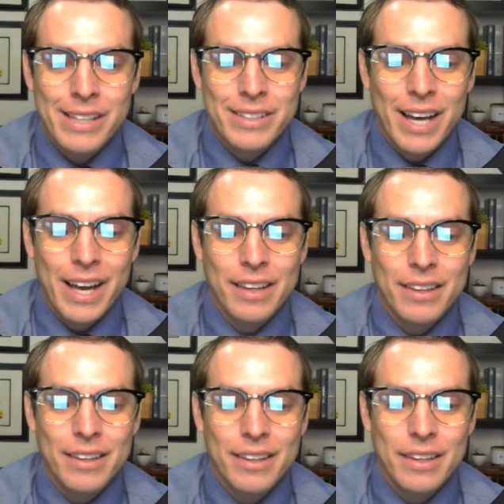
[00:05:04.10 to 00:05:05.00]
that
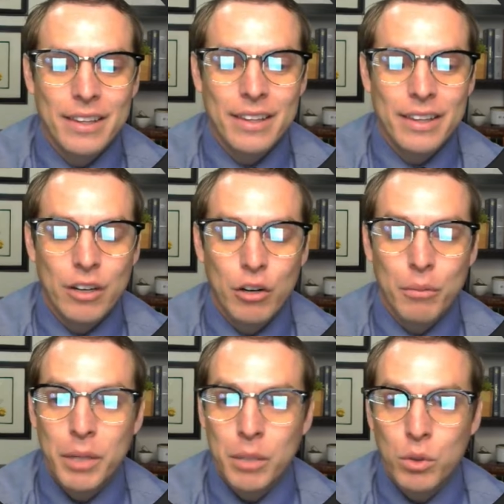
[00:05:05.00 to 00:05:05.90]
there are
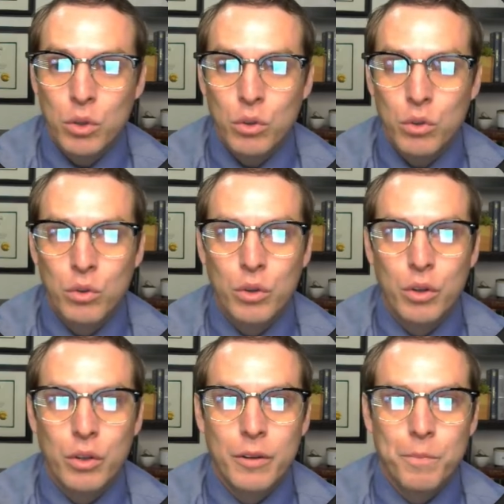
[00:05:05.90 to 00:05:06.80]
minimal
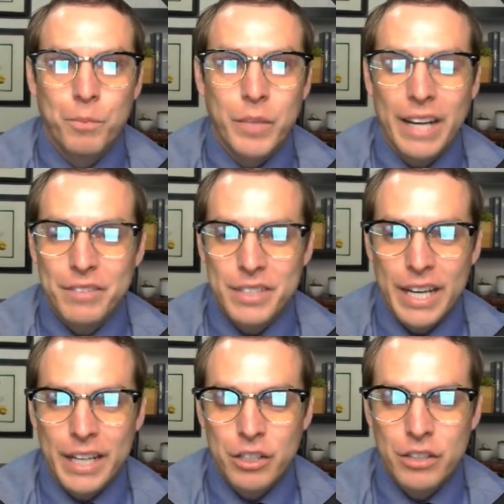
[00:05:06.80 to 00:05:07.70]
kind of
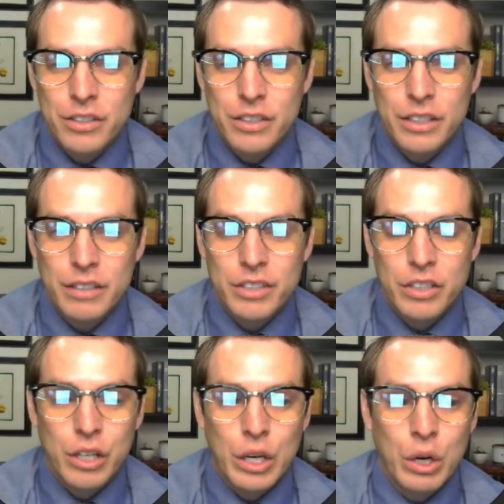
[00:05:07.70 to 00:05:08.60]
standards, even
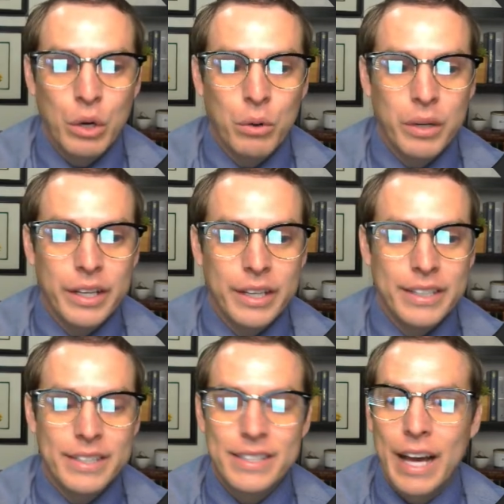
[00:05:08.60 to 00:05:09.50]
though
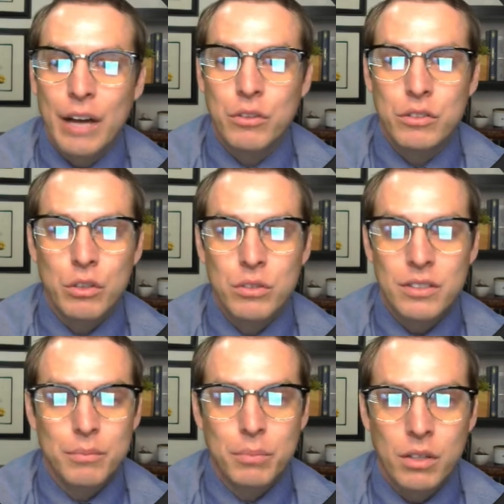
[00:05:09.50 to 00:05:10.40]
it sounds so
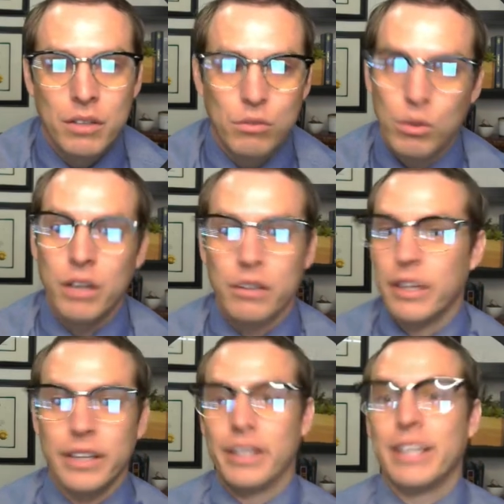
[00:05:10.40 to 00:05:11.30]
simple of, well,
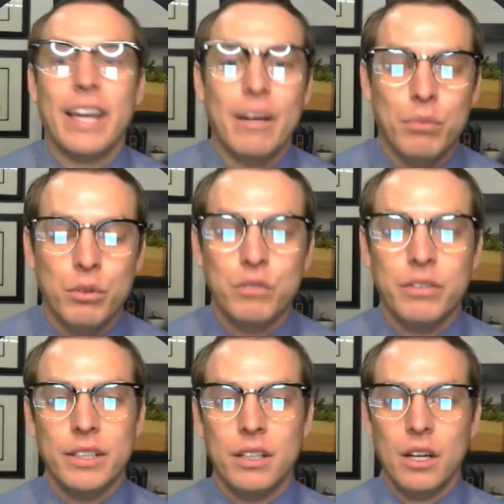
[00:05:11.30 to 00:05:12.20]
they can't prove
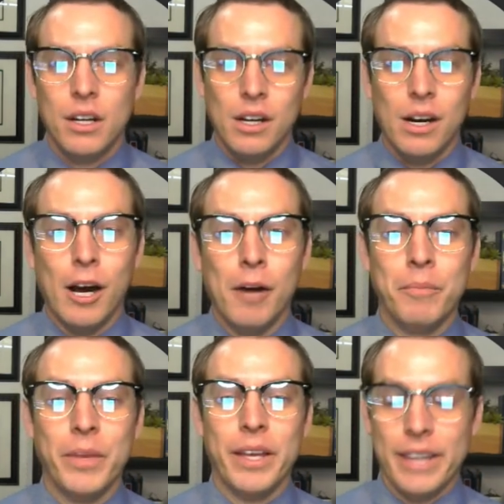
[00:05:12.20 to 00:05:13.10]
it.
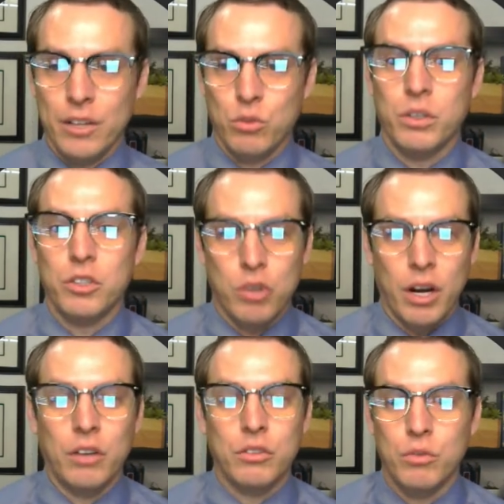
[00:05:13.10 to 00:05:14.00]
And that's what a
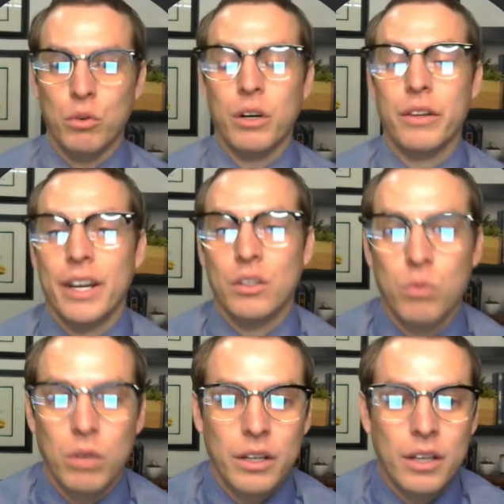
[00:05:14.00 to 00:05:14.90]
trial is for. That's what